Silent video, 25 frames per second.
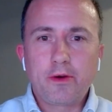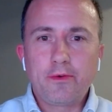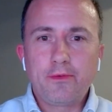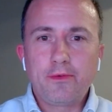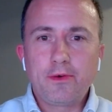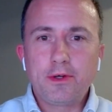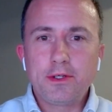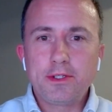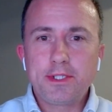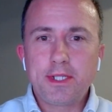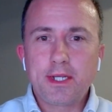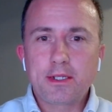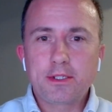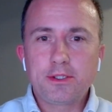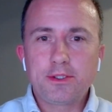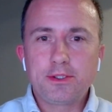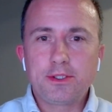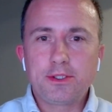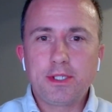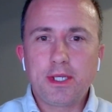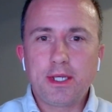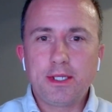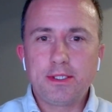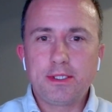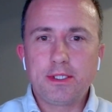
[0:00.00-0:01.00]
of our first
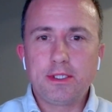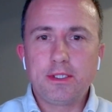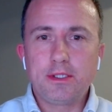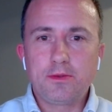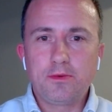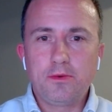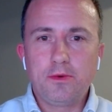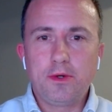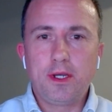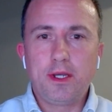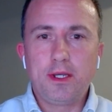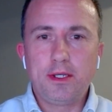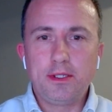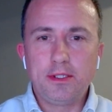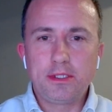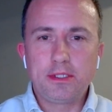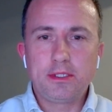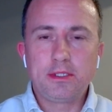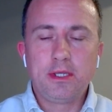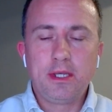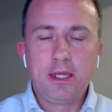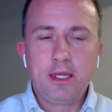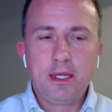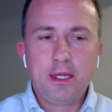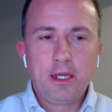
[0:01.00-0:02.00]
exercises
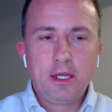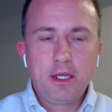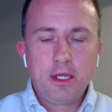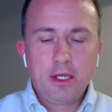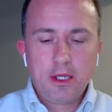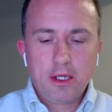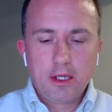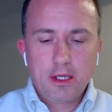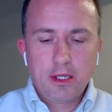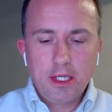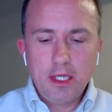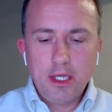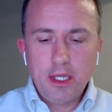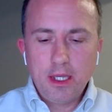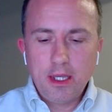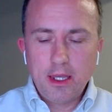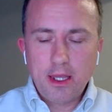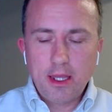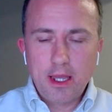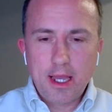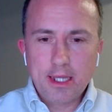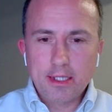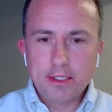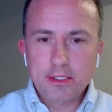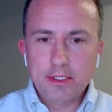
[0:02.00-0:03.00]
was
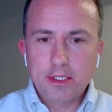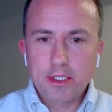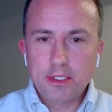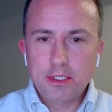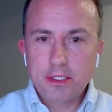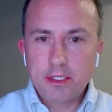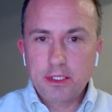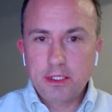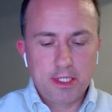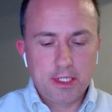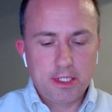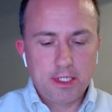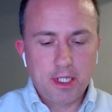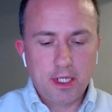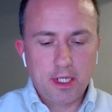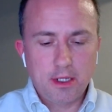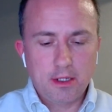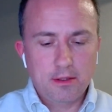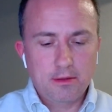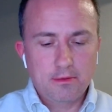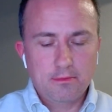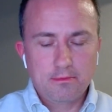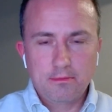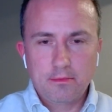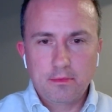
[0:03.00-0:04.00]
he asked us to
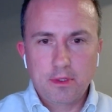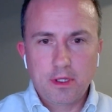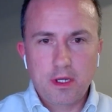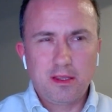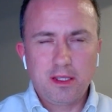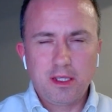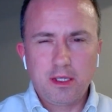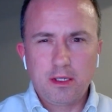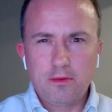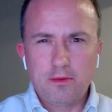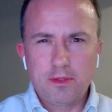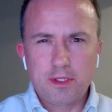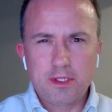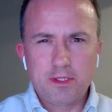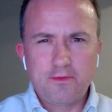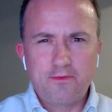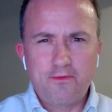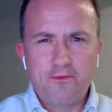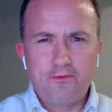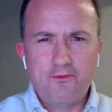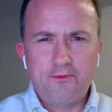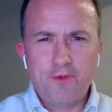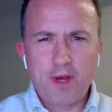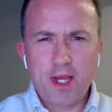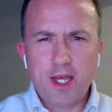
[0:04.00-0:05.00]
take, I think it was
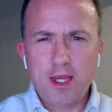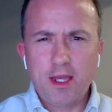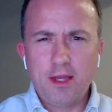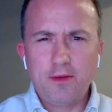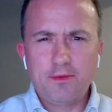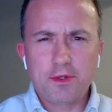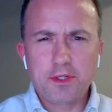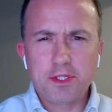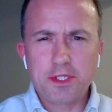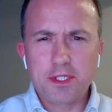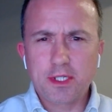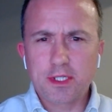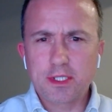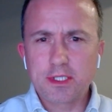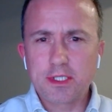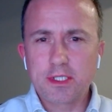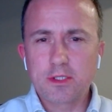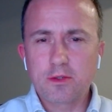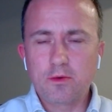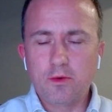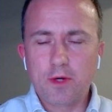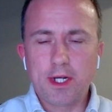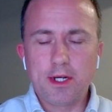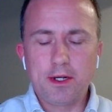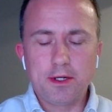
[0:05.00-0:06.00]
5 or 6
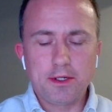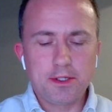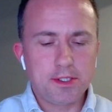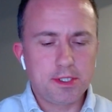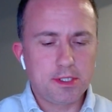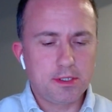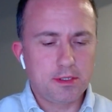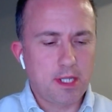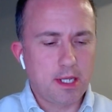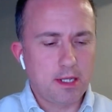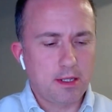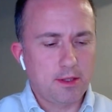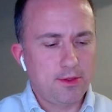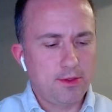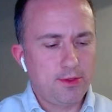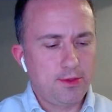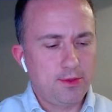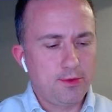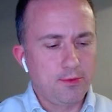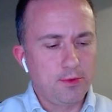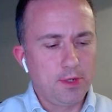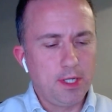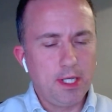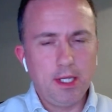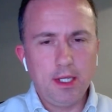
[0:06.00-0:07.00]
squares, like
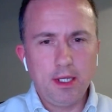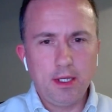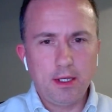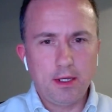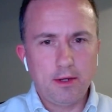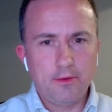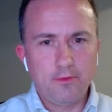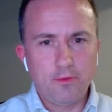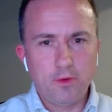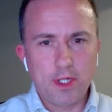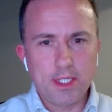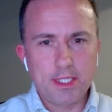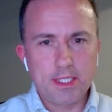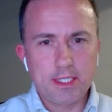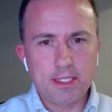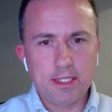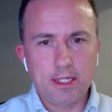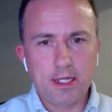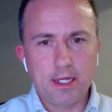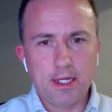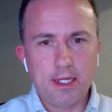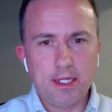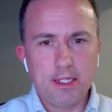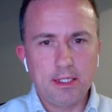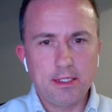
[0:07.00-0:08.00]
3 of one
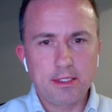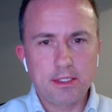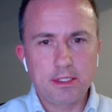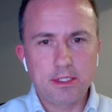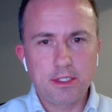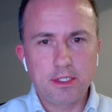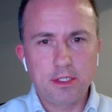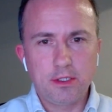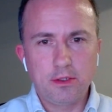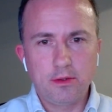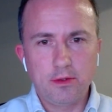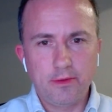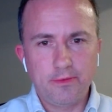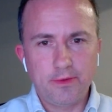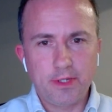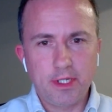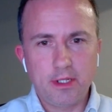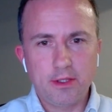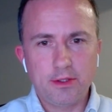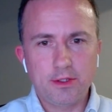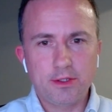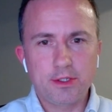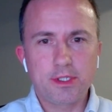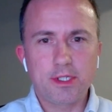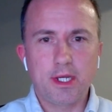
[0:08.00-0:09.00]
size, 2 of
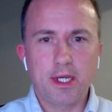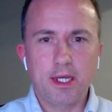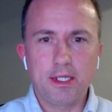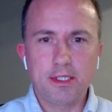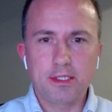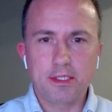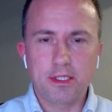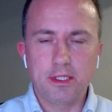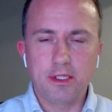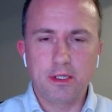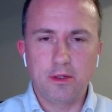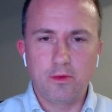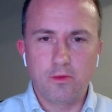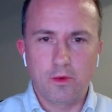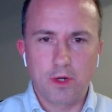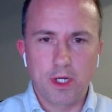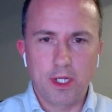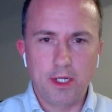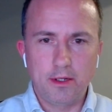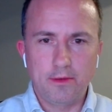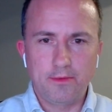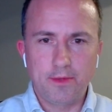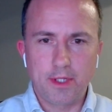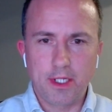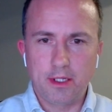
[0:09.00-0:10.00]
another size, and then
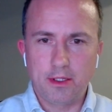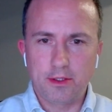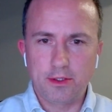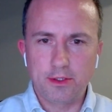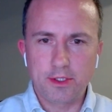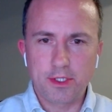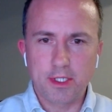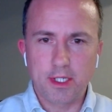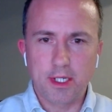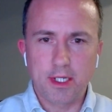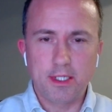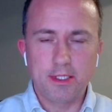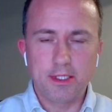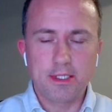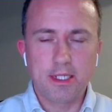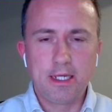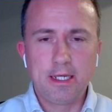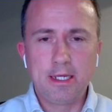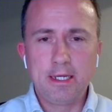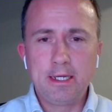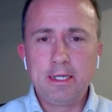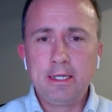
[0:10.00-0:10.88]
1 of another size.